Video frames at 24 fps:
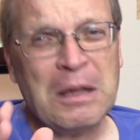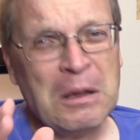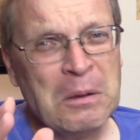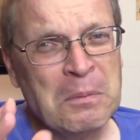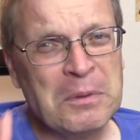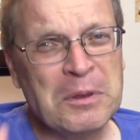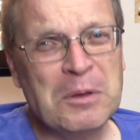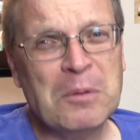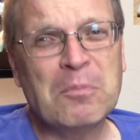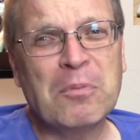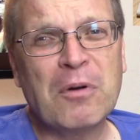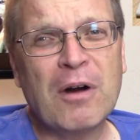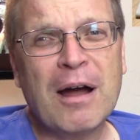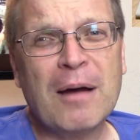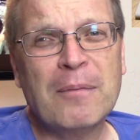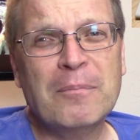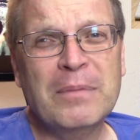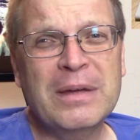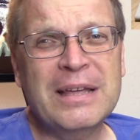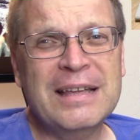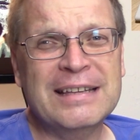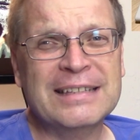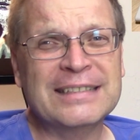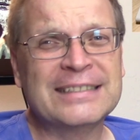But the
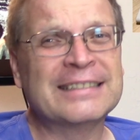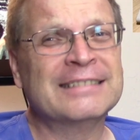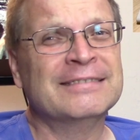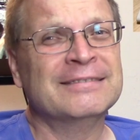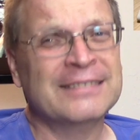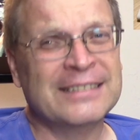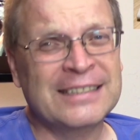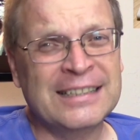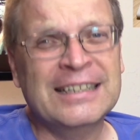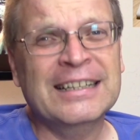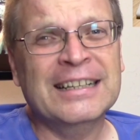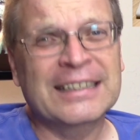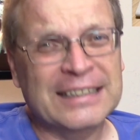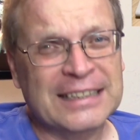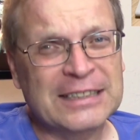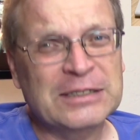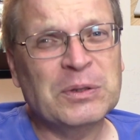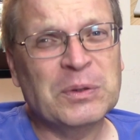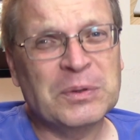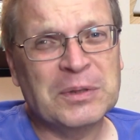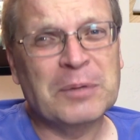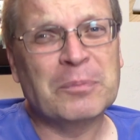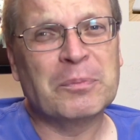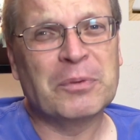problem is, this
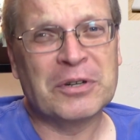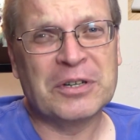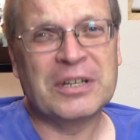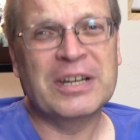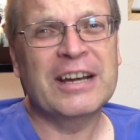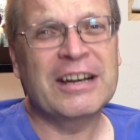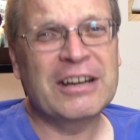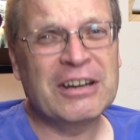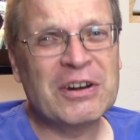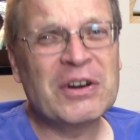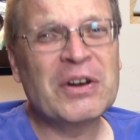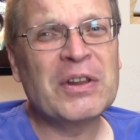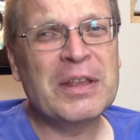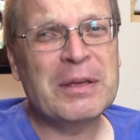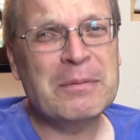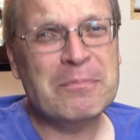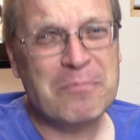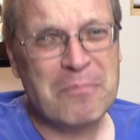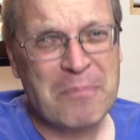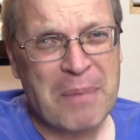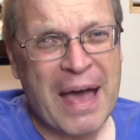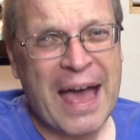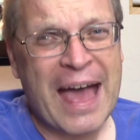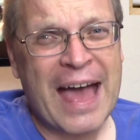was a particularly
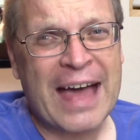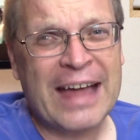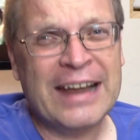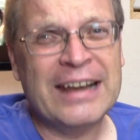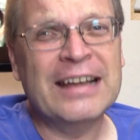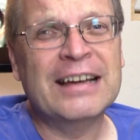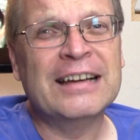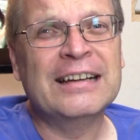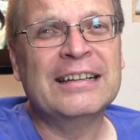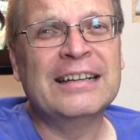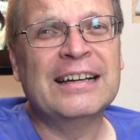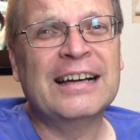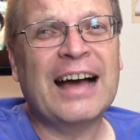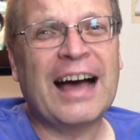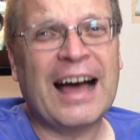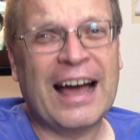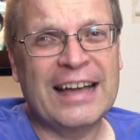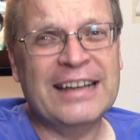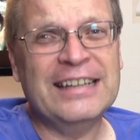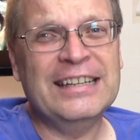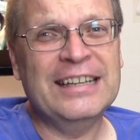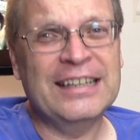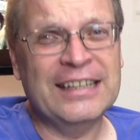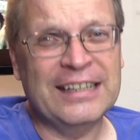bad
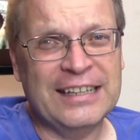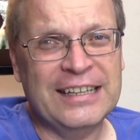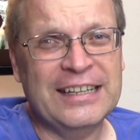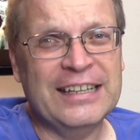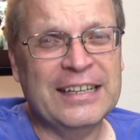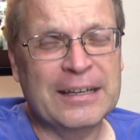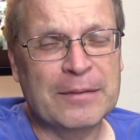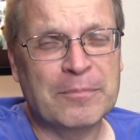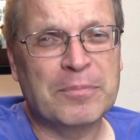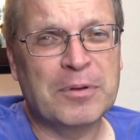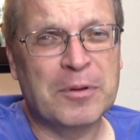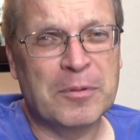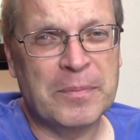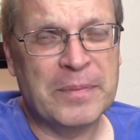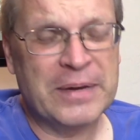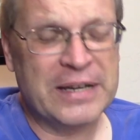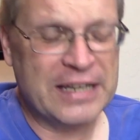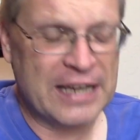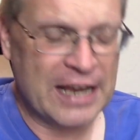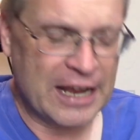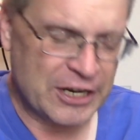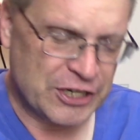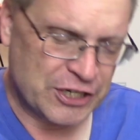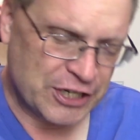IDE
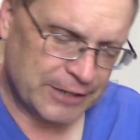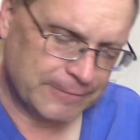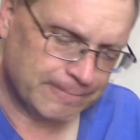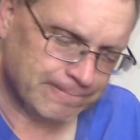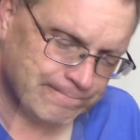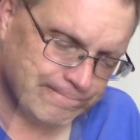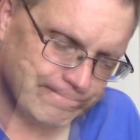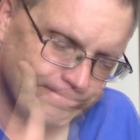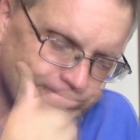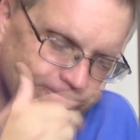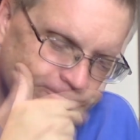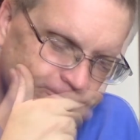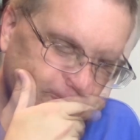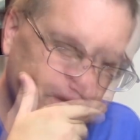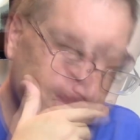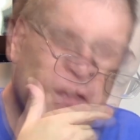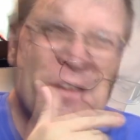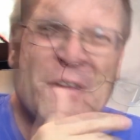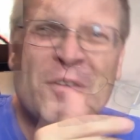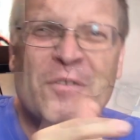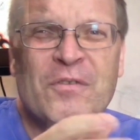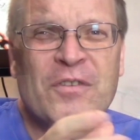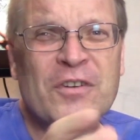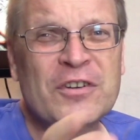implementation.
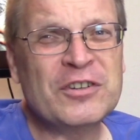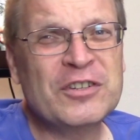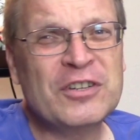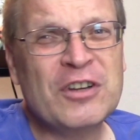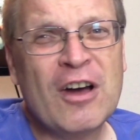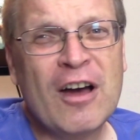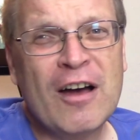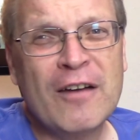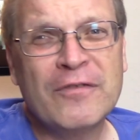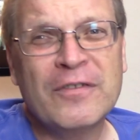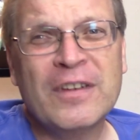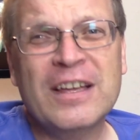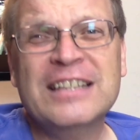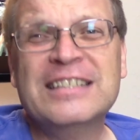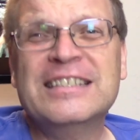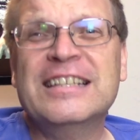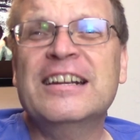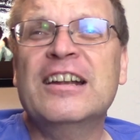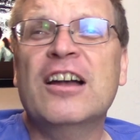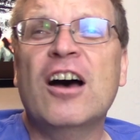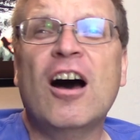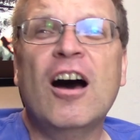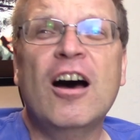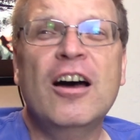First off, it's
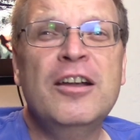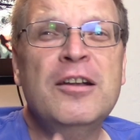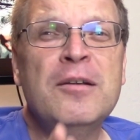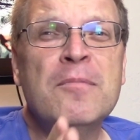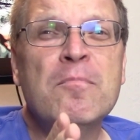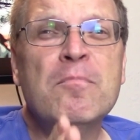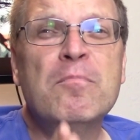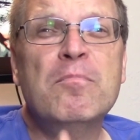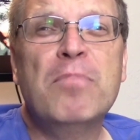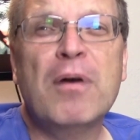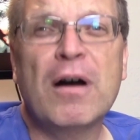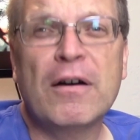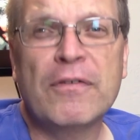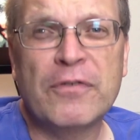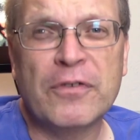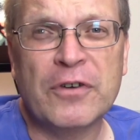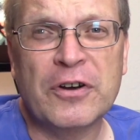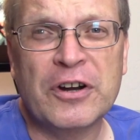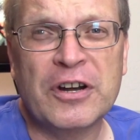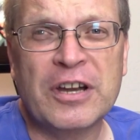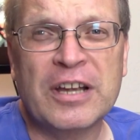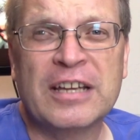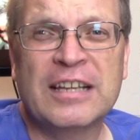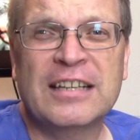an
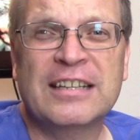unbuffered